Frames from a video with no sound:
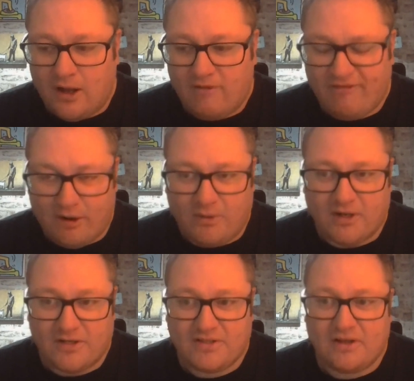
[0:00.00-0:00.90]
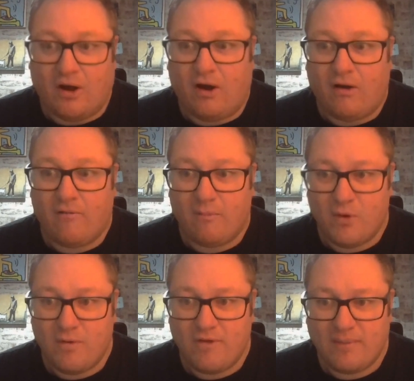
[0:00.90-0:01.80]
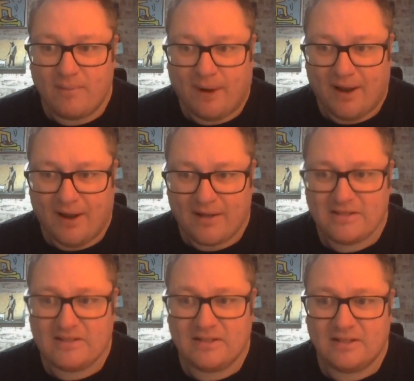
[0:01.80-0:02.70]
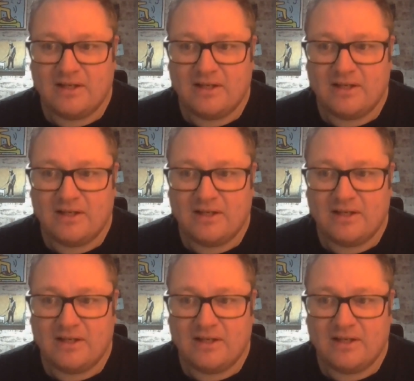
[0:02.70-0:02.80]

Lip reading: focused on removing bias.